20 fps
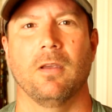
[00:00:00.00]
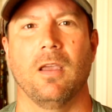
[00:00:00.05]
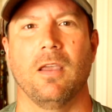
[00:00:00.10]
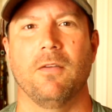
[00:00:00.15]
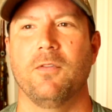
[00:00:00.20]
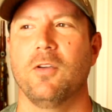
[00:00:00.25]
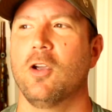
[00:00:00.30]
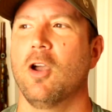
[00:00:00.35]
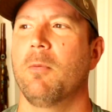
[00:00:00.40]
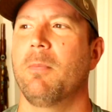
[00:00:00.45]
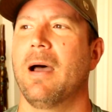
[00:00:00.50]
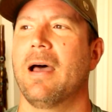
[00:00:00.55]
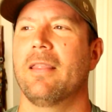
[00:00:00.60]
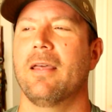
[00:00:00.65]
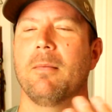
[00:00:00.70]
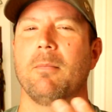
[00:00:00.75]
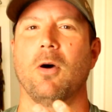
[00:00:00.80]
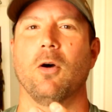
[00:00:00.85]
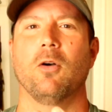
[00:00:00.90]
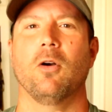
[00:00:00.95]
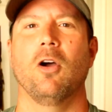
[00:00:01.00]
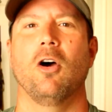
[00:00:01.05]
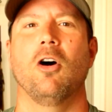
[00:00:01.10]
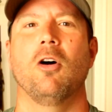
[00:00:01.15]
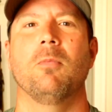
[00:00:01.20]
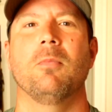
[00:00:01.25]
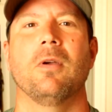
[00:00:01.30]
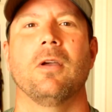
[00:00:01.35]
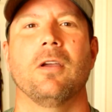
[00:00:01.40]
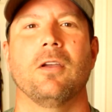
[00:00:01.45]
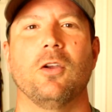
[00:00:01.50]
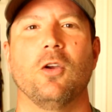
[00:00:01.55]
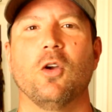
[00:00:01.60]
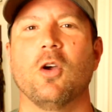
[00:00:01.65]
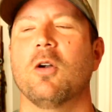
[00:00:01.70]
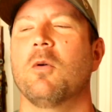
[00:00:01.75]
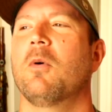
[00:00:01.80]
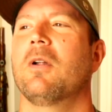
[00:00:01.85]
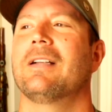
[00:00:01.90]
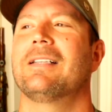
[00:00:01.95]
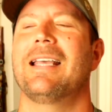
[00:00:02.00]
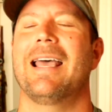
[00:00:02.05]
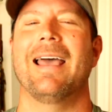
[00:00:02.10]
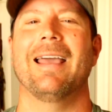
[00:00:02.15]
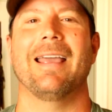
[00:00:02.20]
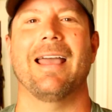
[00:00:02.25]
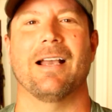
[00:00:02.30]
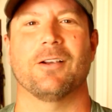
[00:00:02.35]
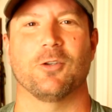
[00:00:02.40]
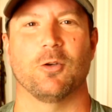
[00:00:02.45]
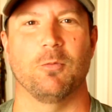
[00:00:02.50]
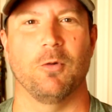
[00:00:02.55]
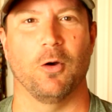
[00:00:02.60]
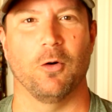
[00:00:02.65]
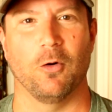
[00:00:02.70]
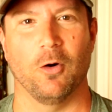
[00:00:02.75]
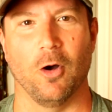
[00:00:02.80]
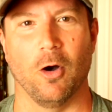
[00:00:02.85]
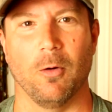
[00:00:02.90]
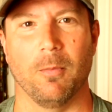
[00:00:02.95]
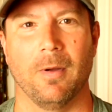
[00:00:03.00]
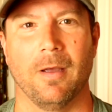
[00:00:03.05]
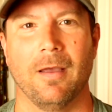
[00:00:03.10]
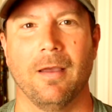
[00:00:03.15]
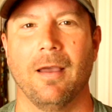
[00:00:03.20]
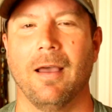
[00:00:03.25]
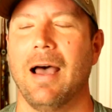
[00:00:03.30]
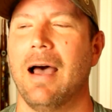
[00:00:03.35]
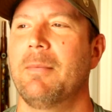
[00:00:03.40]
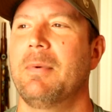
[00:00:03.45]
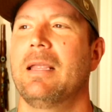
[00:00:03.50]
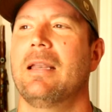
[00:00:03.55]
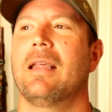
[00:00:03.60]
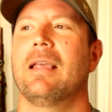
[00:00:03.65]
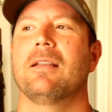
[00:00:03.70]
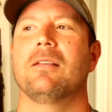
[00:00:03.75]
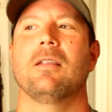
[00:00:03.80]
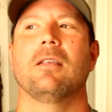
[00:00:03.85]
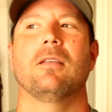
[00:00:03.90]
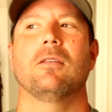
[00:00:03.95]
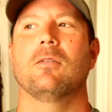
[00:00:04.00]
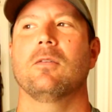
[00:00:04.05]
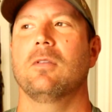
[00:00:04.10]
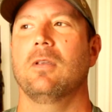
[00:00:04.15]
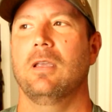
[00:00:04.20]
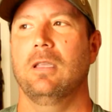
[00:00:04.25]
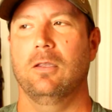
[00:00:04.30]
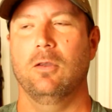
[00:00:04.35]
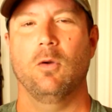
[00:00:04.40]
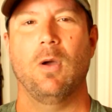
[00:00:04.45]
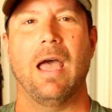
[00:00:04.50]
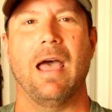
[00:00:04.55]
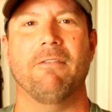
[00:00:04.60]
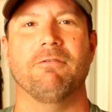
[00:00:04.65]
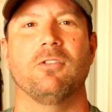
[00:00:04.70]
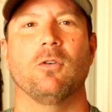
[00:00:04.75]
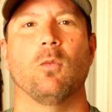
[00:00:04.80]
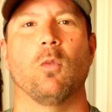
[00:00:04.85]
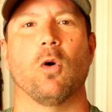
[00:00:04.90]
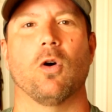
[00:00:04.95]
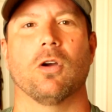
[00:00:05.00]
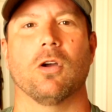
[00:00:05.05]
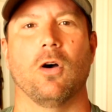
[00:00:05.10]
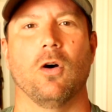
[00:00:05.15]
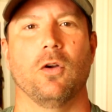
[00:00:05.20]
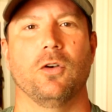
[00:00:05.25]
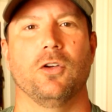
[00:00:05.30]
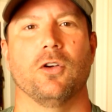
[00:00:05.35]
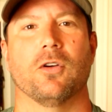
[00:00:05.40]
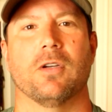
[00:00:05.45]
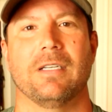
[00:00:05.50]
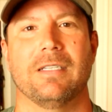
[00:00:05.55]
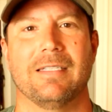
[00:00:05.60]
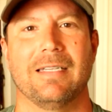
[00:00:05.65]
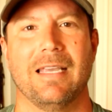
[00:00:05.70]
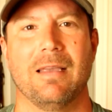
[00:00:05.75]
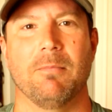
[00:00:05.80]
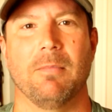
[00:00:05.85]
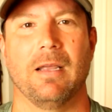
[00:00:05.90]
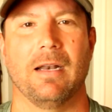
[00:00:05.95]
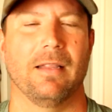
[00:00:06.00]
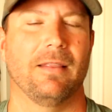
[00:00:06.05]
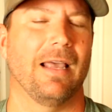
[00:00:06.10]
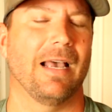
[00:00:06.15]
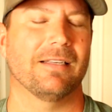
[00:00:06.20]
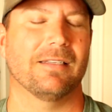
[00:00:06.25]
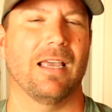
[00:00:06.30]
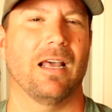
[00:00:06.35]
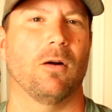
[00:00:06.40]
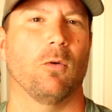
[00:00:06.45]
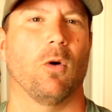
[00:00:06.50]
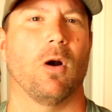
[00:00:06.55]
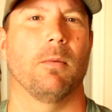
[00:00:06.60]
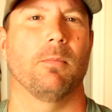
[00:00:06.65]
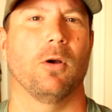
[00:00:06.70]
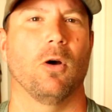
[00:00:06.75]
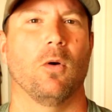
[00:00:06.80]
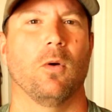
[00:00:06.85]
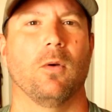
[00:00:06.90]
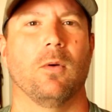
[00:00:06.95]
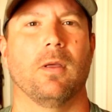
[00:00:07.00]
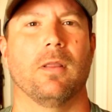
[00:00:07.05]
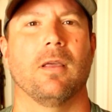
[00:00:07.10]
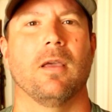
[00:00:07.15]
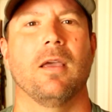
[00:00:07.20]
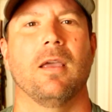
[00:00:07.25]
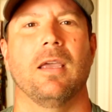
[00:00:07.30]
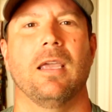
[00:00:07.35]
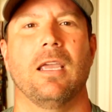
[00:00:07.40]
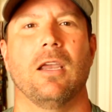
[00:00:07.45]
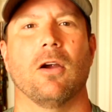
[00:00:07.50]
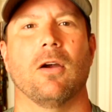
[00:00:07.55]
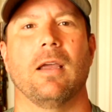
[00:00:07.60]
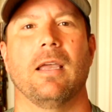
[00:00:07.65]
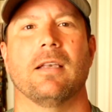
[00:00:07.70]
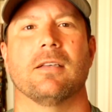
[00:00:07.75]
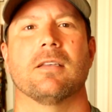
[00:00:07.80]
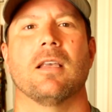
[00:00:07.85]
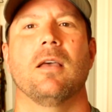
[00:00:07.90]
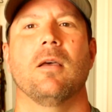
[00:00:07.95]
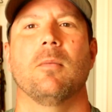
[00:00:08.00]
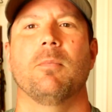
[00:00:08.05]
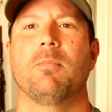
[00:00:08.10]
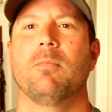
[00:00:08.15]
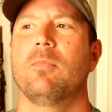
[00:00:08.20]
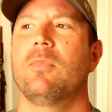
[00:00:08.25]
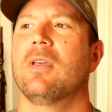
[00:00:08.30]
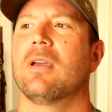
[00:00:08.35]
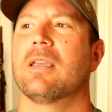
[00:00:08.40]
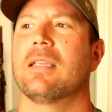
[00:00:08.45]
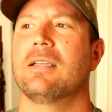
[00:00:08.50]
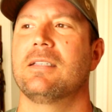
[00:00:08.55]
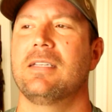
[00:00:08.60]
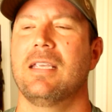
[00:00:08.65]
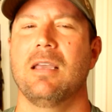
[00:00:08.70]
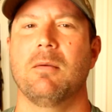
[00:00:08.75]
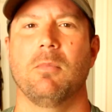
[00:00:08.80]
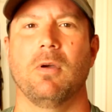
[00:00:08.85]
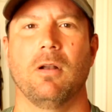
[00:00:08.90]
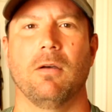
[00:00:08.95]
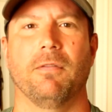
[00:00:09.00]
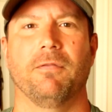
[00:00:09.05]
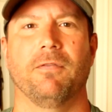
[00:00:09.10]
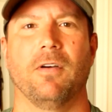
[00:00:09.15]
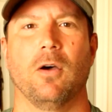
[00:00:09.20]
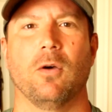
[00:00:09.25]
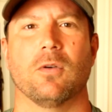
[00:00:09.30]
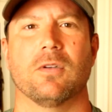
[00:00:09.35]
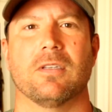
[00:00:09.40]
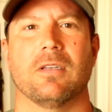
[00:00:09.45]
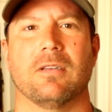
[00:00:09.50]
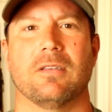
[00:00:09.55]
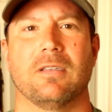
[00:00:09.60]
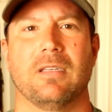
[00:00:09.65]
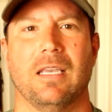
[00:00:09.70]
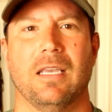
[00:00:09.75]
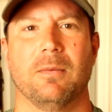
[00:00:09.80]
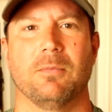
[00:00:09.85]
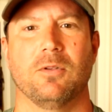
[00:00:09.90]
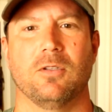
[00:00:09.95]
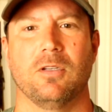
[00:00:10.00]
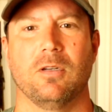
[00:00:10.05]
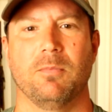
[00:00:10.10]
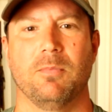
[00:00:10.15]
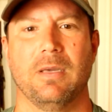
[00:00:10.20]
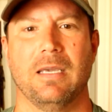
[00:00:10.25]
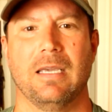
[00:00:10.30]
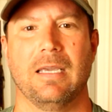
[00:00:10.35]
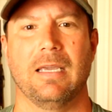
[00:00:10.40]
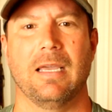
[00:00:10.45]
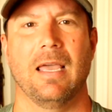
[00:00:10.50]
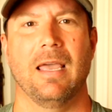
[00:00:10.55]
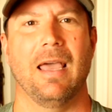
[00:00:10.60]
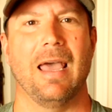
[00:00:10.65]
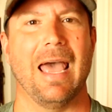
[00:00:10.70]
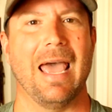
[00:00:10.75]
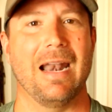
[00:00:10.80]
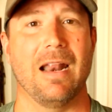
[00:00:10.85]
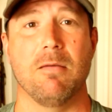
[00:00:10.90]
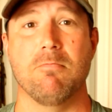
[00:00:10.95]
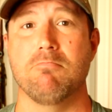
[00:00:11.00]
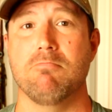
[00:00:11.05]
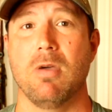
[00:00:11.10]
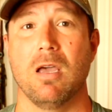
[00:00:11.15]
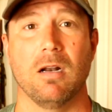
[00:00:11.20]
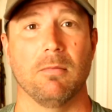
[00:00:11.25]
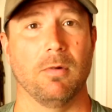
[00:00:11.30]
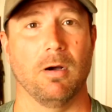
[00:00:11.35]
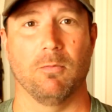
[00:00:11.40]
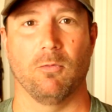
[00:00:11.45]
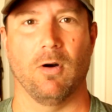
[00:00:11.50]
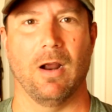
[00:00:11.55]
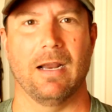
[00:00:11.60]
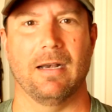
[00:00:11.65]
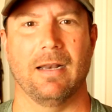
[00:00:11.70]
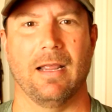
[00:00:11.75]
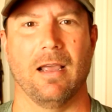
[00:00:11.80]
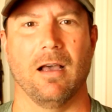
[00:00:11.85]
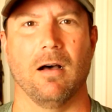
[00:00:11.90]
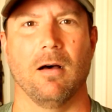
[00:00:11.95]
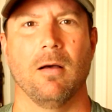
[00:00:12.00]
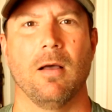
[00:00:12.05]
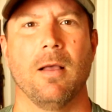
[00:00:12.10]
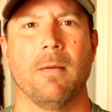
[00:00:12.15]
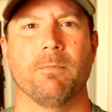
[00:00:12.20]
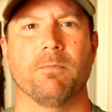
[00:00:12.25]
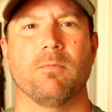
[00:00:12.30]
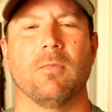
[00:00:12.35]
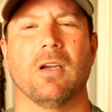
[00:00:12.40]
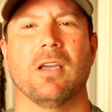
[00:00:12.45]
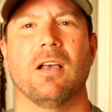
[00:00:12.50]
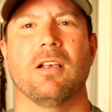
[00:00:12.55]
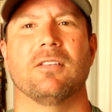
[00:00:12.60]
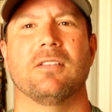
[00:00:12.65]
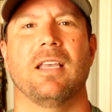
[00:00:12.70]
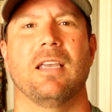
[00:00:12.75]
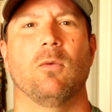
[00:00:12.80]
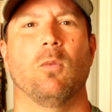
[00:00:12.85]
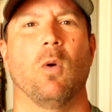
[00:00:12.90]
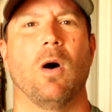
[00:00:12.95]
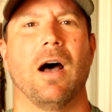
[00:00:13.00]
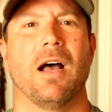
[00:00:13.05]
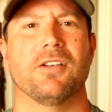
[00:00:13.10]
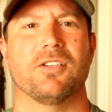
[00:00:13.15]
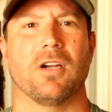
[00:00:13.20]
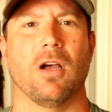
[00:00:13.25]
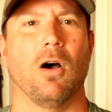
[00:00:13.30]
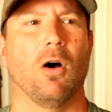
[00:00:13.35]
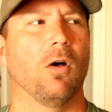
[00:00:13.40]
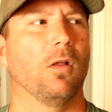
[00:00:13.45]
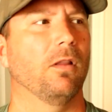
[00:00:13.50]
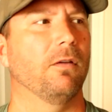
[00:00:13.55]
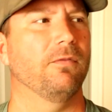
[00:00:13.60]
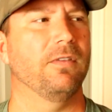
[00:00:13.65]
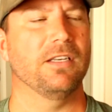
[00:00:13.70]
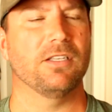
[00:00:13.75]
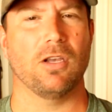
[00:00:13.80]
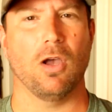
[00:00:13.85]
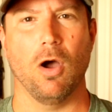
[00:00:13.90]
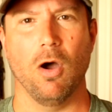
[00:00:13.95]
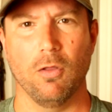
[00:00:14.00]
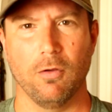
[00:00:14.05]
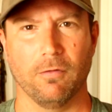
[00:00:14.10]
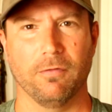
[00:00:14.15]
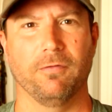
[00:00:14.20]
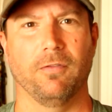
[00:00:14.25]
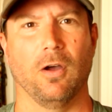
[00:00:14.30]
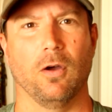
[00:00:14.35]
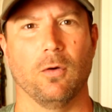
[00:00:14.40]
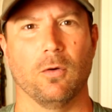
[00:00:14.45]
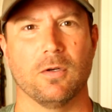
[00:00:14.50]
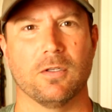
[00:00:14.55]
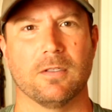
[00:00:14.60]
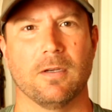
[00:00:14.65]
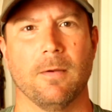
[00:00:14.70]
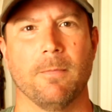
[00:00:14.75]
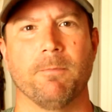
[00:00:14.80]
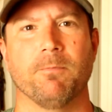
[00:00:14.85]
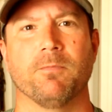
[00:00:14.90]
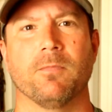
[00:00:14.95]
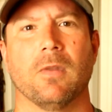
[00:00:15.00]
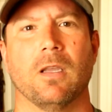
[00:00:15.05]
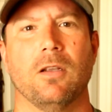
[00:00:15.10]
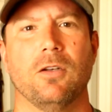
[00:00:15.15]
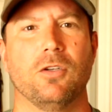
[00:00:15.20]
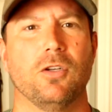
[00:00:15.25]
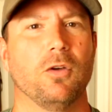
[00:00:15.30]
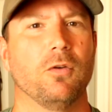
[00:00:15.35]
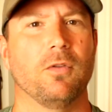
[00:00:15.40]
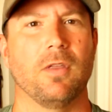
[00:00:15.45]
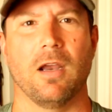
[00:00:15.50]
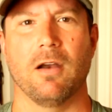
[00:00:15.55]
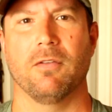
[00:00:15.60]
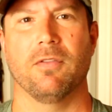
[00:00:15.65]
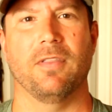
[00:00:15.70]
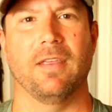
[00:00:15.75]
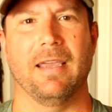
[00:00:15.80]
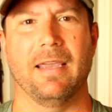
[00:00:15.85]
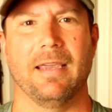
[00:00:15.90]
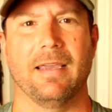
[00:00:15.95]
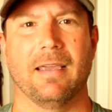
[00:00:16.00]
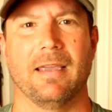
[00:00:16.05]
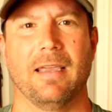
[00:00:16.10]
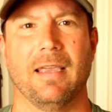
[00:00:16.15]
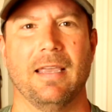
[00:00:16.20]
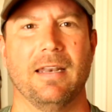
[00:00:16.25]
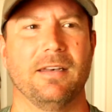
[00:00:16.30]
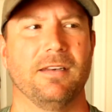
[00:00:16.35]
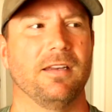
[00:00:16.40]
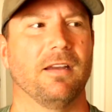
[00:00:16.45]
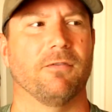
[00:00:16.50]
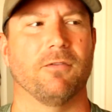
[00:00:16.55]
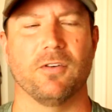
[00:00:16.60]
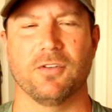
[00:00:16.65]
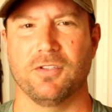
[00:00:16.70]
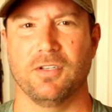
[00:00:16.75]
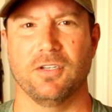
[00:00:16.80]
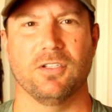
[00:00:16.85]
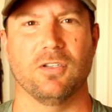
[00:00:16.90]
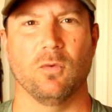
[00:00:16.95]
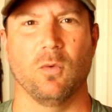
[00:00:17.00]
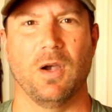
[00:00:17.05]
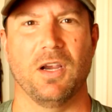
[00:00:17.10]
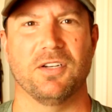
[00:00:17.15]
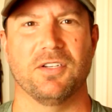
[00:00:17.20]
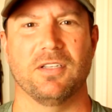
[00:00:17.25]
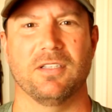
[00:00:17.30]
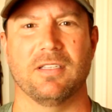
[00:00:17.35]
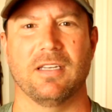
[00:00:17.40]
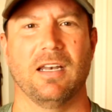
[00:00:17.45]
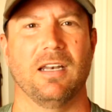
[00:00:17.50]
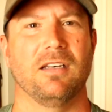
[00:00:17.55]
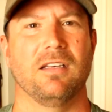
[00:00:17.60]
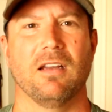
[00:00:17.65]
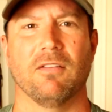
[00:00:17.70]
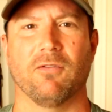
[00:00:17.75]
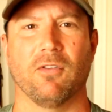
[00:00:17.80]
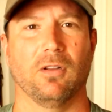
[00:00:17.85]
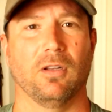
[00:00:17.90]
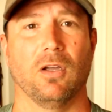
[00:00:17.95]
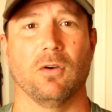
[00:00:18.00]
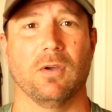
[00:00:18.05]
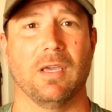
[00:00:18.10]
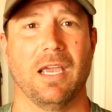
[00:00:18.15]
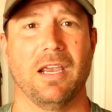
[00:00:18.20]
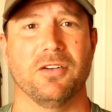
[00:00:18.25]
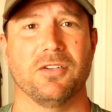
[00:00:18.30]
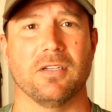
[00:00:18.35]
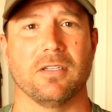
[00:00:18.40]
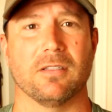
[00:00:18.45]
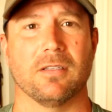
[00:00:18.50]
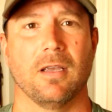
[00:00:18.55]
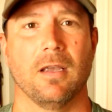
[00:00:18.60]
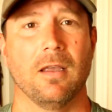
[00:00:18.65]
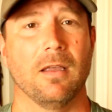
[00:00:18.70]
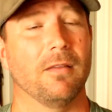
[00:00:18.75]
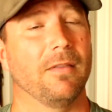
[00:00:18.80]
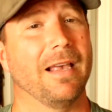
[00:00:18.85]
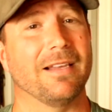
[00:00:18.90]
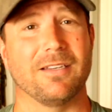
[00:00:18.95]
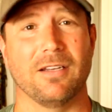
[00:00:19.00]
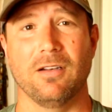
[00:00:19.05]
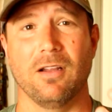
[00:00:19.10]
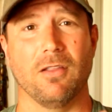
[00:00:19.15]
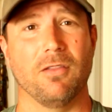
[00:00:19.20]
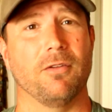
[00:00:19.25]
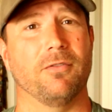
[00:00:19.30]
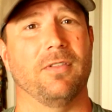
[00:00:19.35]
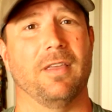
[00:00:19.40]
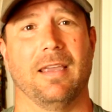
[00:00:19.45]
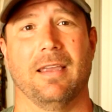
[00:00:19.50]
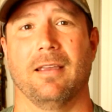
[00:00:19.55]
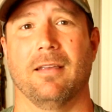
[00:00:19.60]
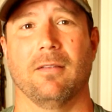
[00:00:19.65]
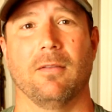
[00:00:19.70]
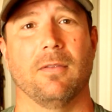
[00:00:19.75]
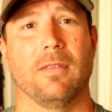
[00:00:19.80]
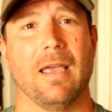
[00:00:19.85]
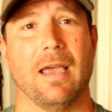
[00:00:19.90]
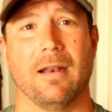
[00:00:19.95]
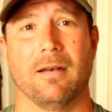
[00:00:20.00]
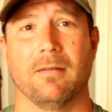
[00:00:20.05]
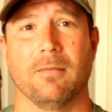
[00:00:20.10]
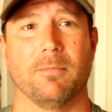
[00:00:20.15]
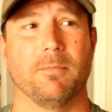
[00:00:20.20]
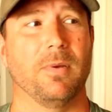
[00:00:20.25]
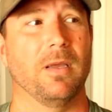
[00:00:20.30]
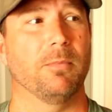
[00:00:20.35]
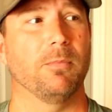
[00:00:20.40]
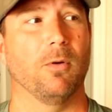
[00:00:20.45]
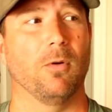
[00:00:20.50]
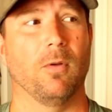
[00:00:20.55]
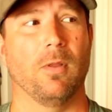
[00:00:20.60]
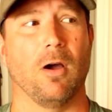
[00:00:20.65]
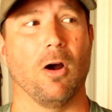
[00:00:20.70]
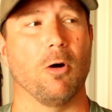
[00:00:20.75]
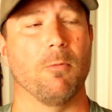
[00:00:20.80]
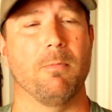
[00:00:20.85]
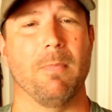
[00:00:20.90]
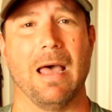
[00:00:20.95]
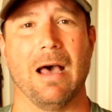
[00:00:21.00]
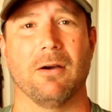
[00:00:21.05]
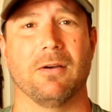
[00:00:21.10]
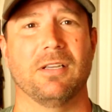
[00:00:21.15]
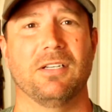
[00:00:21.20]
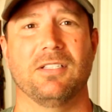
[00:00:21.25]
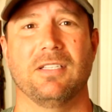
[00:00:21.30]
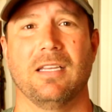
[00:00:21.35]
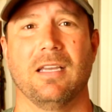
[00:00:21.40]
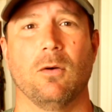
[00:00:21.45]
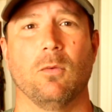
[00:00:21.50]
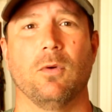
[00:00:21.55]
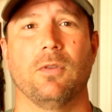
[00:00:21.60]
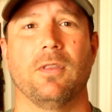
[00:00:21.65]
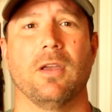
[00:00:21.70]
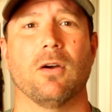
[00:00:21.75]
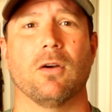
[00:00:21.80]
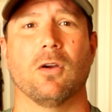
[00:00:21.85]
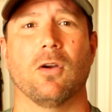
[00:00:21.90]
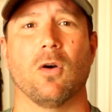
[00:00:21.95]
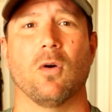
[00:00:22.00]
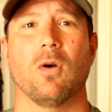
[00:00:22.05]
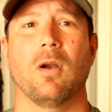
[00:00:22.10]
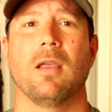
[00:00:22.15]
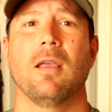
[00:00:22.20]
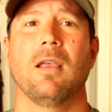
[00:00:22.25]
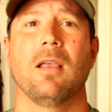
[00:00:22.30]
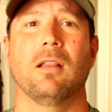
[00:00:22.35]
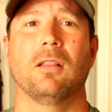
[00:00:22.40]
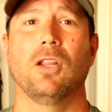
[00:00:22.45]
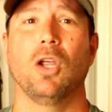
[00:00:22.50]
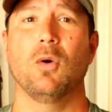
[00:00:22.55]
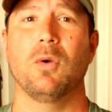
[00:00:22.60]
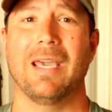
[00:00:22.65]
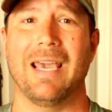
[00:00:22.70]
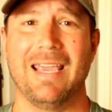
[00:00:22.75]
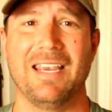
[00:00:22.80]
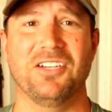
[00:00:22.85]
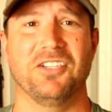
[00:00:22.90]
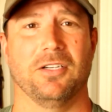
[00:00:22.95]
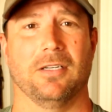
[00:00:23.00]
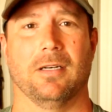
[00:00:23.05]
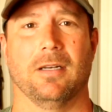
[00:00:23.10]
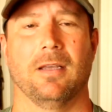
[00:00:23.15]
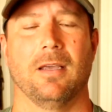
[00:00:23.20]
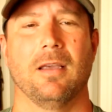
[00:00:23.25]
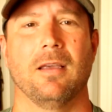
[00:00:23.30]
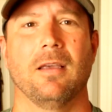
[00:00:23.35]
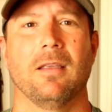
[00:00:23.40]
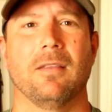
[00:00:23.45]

If you go buy that motorhome, you're going to want a tag axle motorhome. I mean, it you have to work on your contentment, and that's kind of where I'm going with here is the contentment of folks seems to be at a minimum right now because they watch all of these other folks do their thing in different situations and in different locations. That's another thing that people are malcontent with their current location.